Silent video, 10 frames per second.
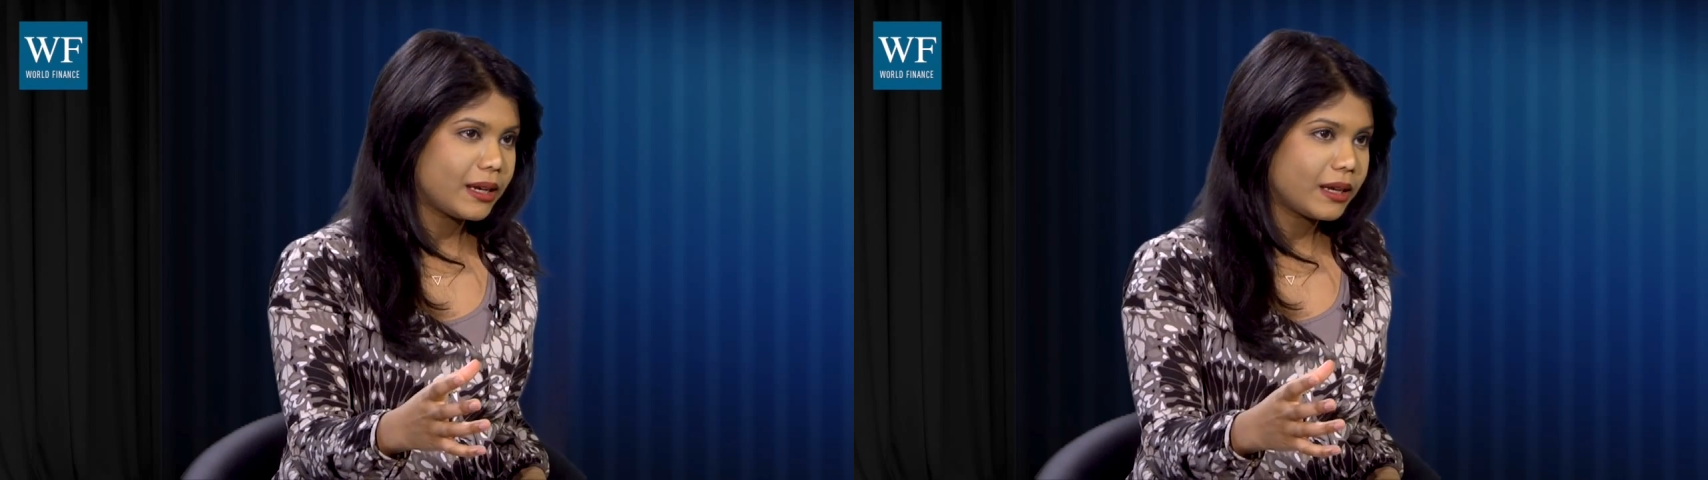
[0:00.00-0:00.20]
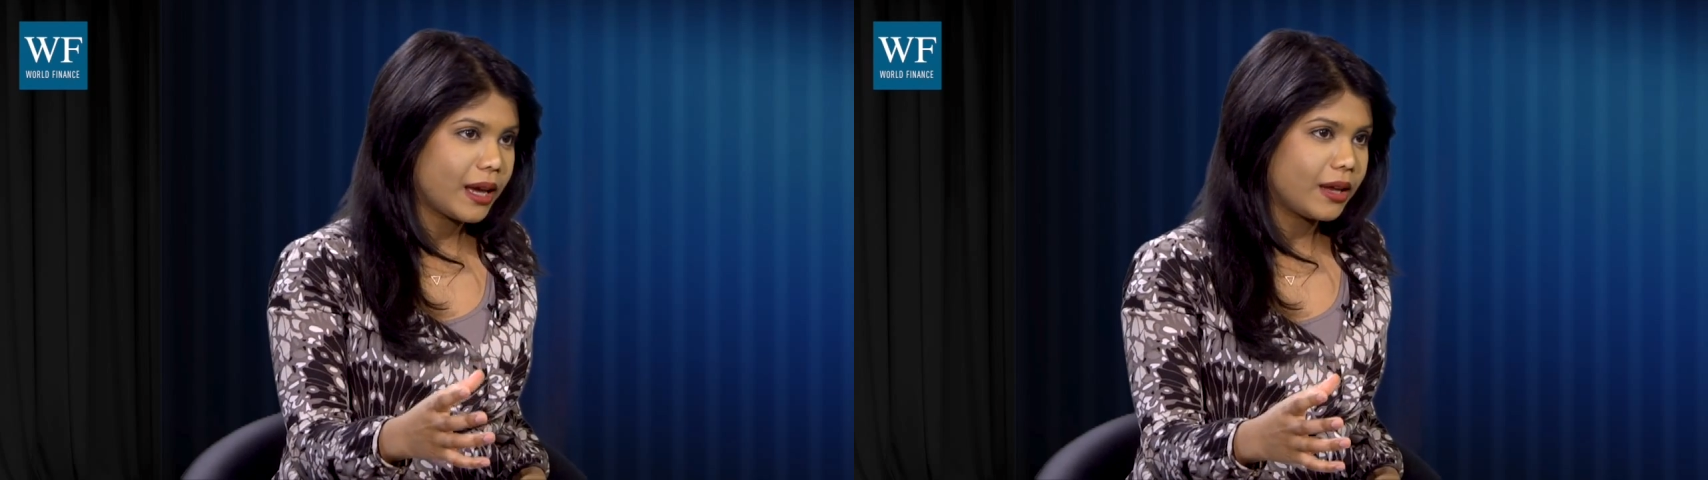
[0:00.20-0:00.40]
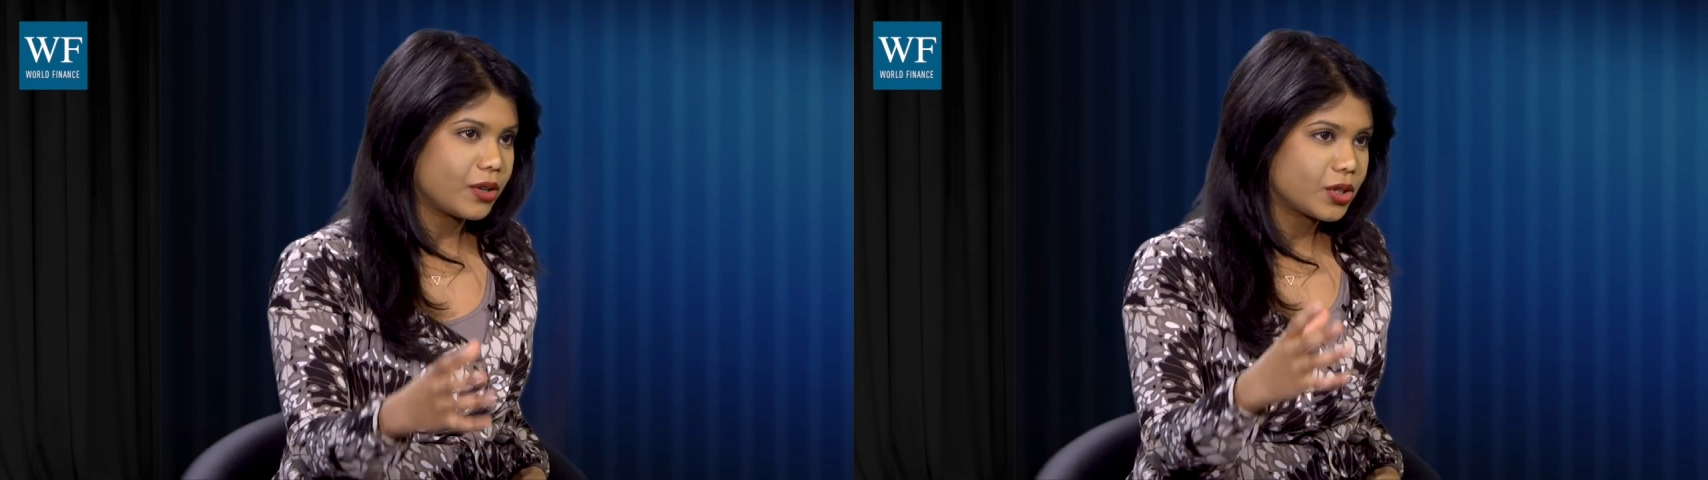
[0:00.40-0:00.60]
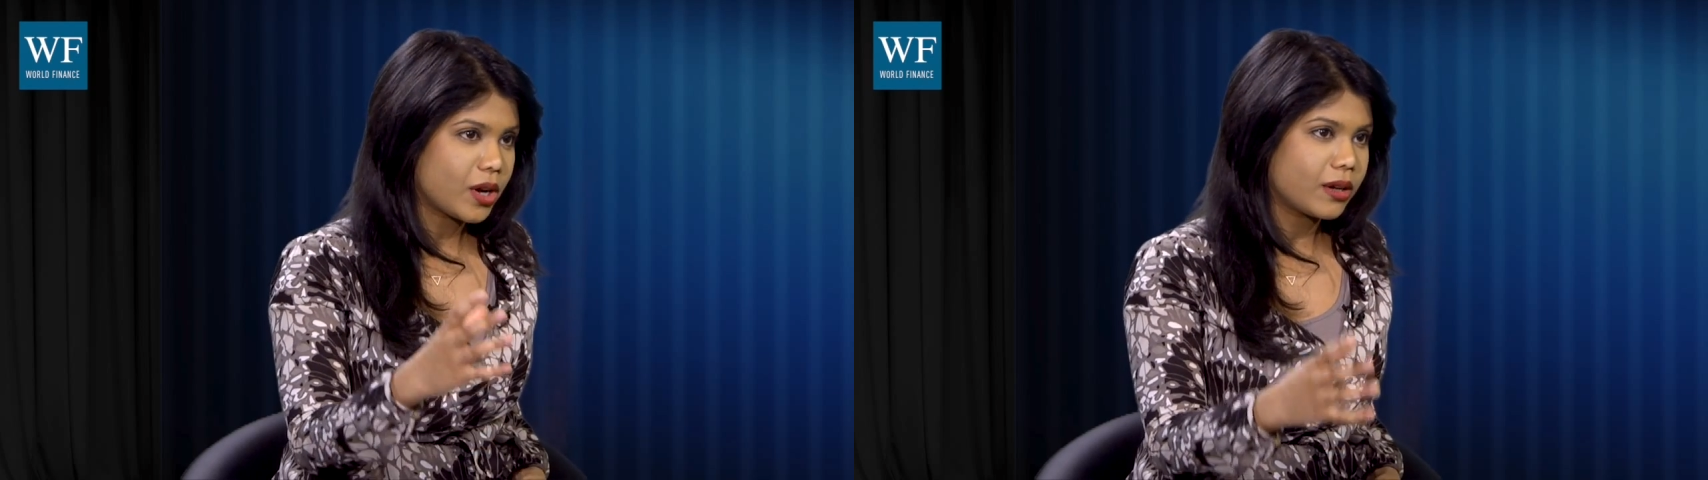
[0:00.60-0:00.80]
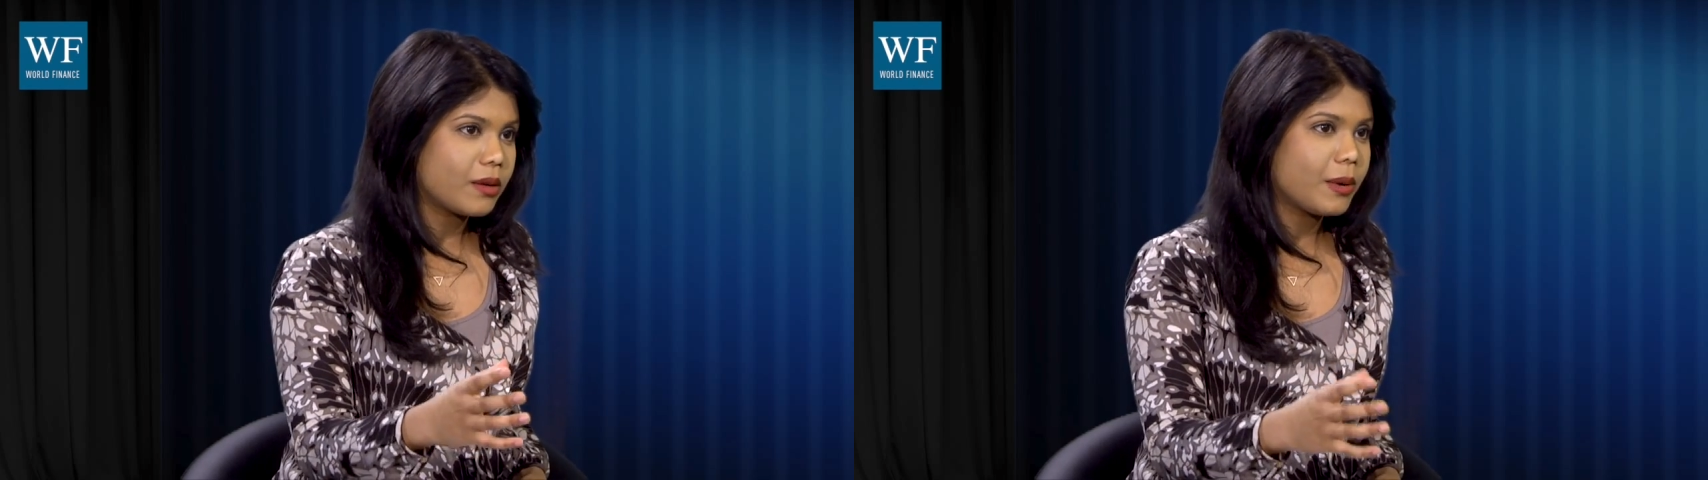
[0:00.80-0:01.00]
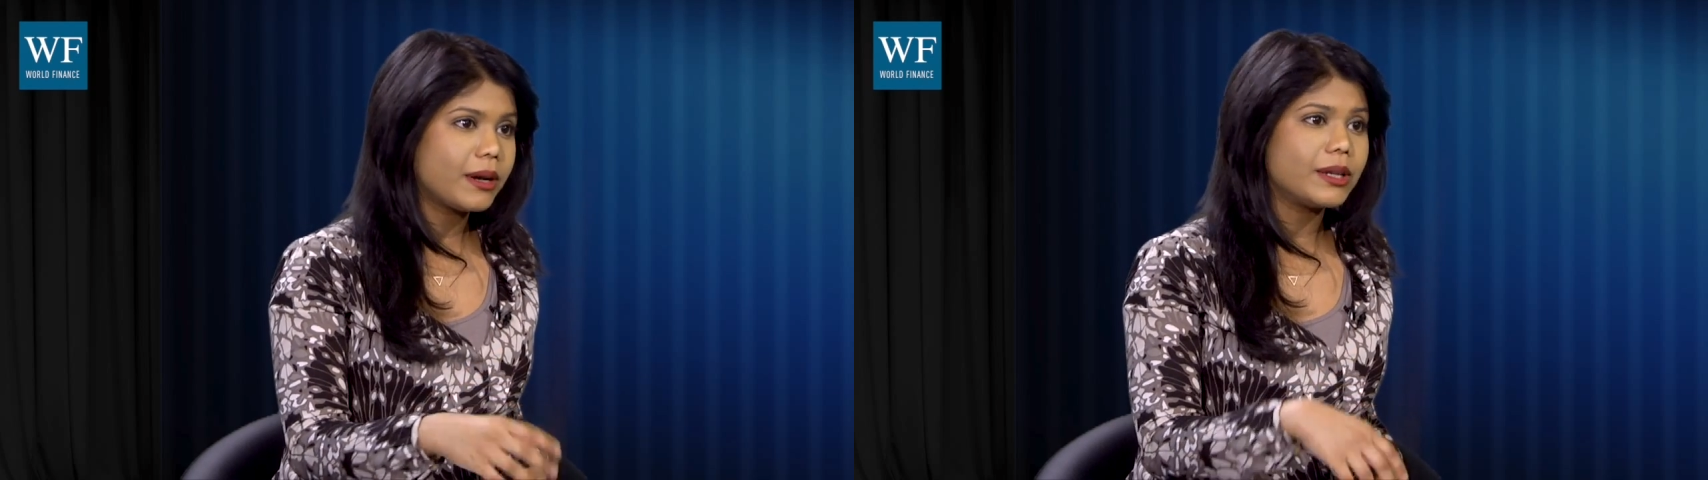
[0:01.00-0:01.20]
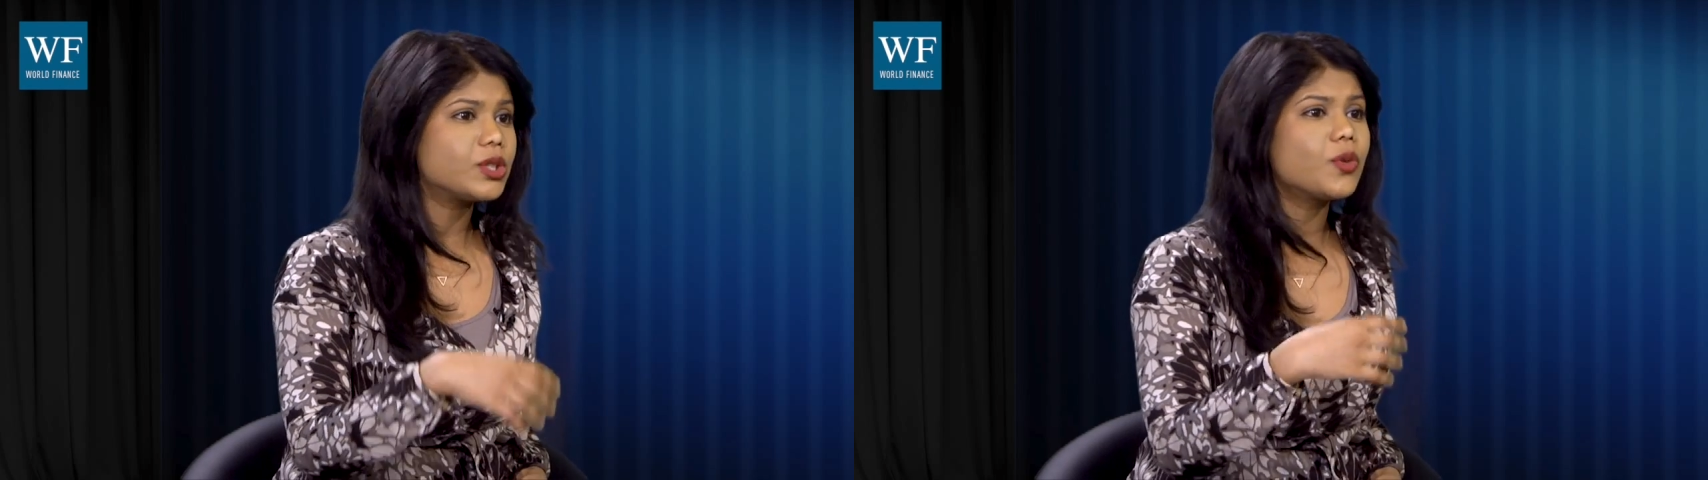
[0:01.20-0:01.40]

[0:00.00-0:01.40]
indicators on commodities.